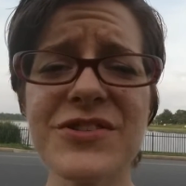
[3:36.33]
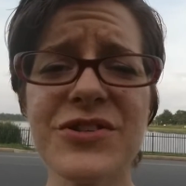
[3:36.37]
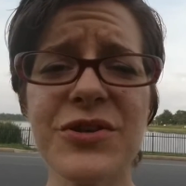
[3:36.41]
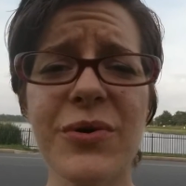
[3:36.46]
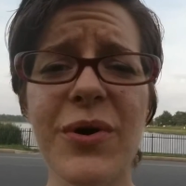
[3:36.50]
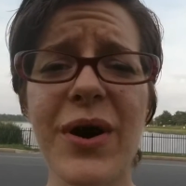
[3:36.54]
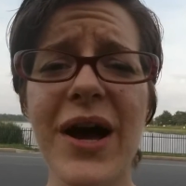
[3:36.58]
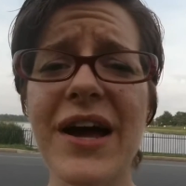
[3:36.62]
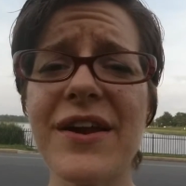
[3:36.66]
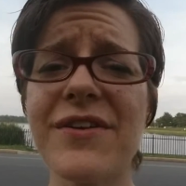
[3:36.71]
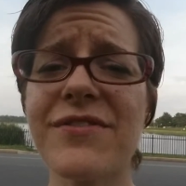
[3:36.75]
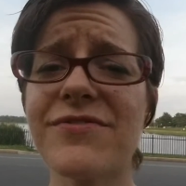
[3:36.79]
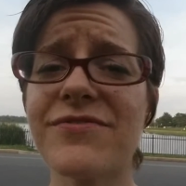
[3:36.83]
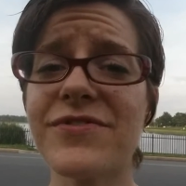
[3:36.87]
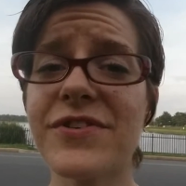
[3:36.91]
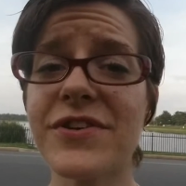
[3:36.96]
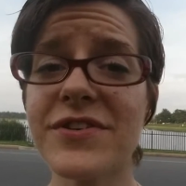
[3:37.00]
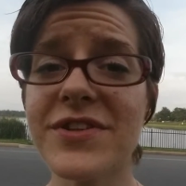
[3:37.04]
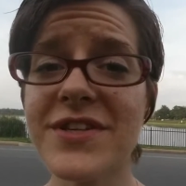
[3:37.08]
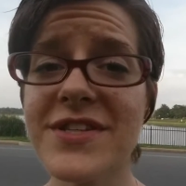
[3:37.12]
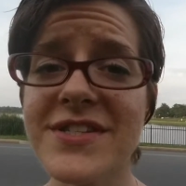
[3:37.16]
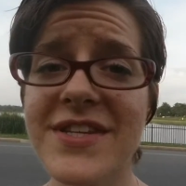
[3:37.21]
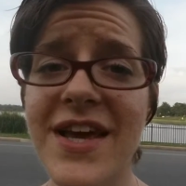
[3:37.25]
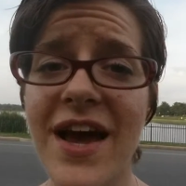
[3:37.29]
so go ahead,
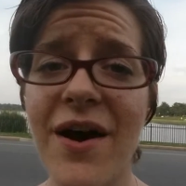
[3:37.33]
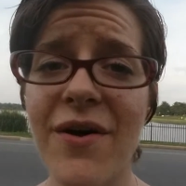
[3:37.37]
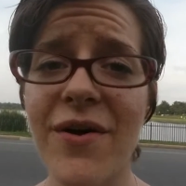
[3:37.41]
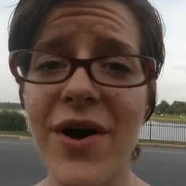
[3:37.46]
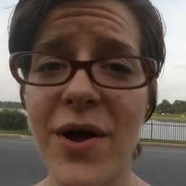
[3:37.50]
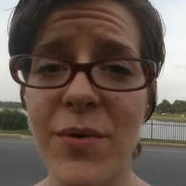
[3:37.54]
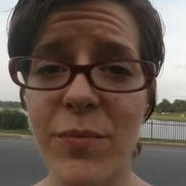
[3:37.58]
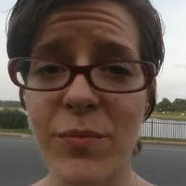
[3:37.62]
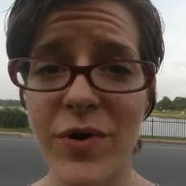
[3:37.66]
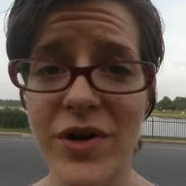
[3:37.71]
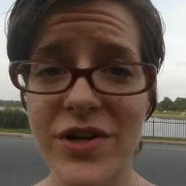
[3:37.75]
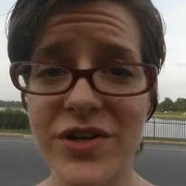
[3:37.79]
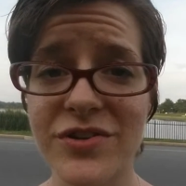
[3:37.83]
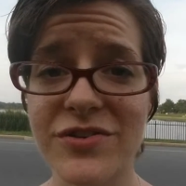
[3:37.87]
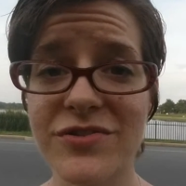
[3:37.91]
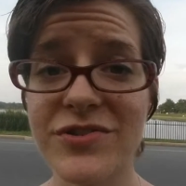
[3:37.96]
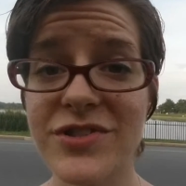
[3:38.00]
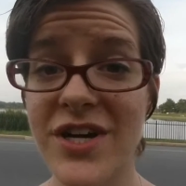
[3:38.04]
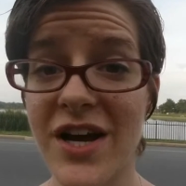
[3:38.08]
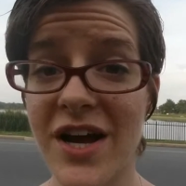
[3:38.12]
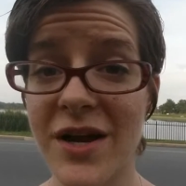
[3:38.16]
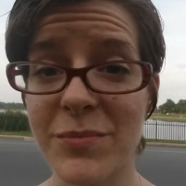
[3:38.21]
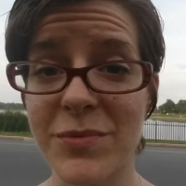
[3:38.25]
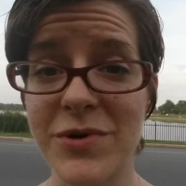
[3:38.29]
fill this out, and when
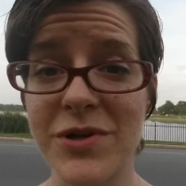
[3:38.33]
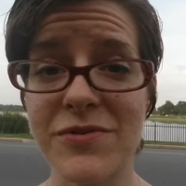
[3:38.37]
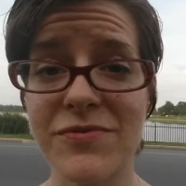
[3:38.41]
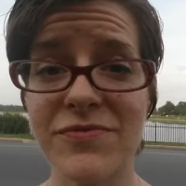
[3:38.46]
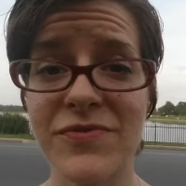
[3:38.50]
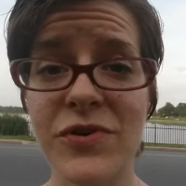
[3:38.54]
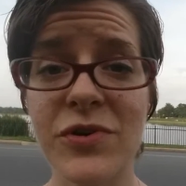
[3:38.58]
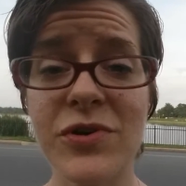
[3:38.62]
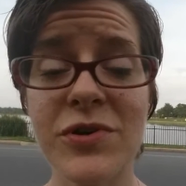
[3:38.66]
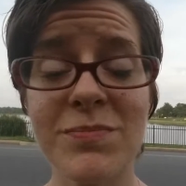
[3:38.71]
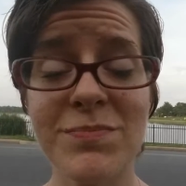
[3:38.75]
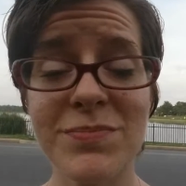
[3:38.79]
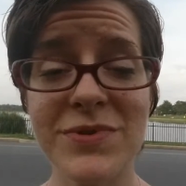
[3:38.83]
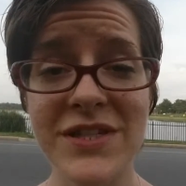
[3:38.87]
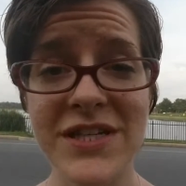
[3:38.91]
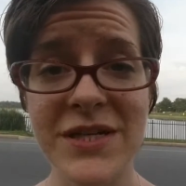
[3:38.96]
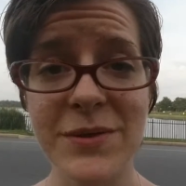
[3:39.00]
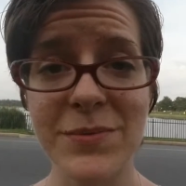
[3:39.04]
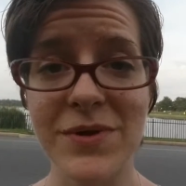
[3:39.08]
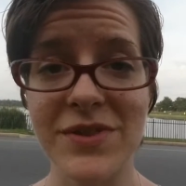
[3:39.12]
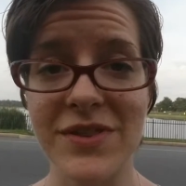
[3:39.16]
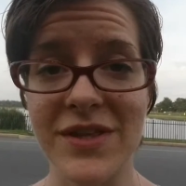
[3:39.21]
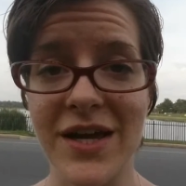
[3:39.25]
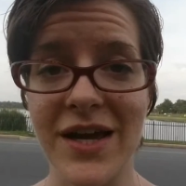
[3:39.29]
you're done, when you feel
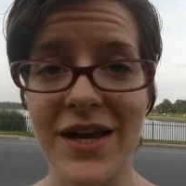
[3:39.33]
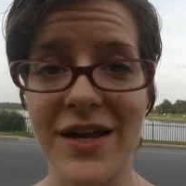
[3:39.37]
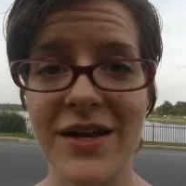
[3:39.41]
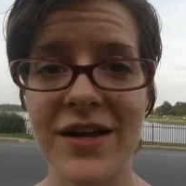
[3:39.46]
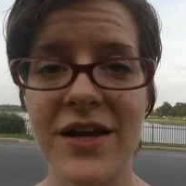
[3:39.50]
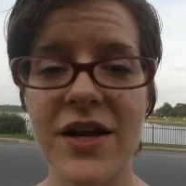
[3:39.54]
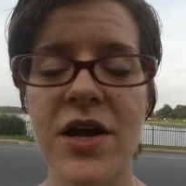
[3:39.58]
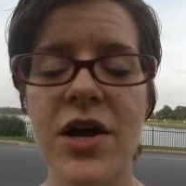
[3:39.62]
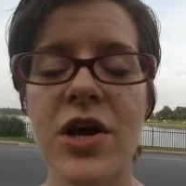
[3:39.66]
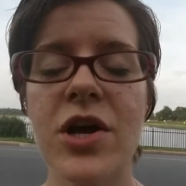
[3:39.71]
complete with it,